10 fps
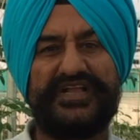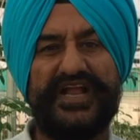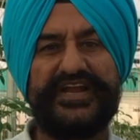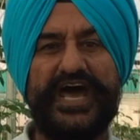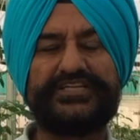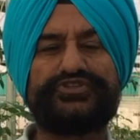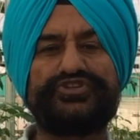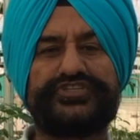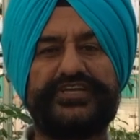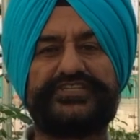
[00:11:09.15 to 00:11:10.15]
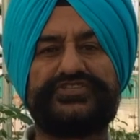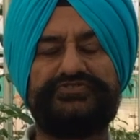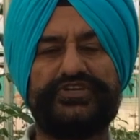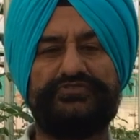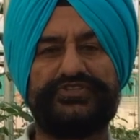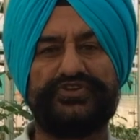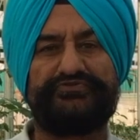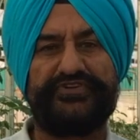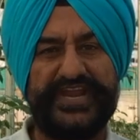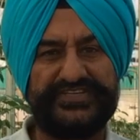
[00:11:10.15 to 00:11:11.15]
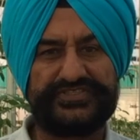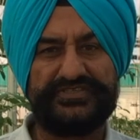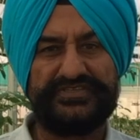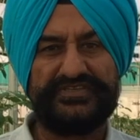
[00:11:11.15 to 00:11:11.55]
and also share this video with your friends,